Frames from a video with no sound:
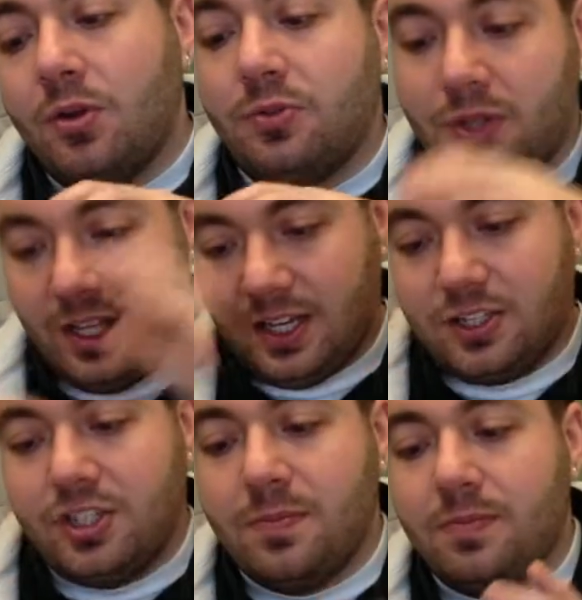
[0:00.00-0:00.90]
wolf with like a
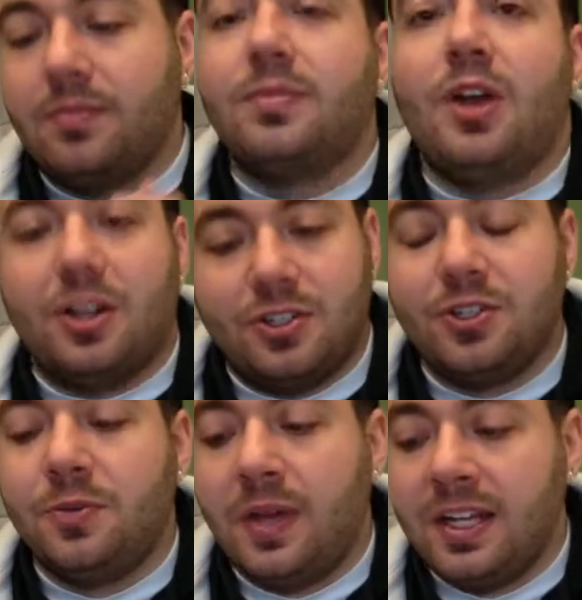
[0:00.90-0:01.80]
sheep
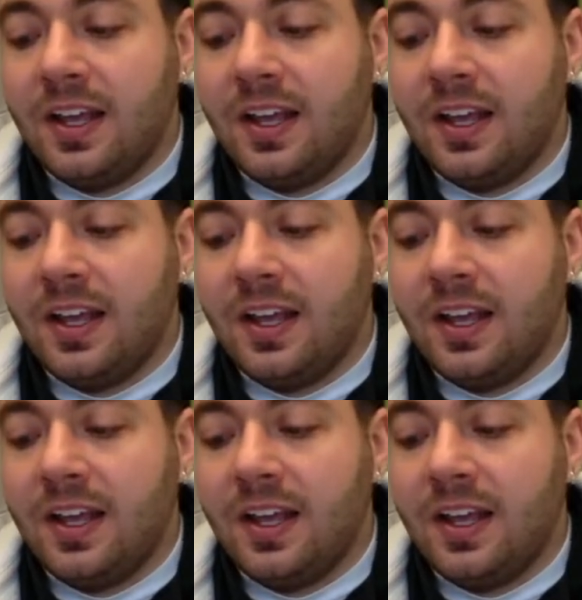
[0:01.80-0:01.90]
costume, and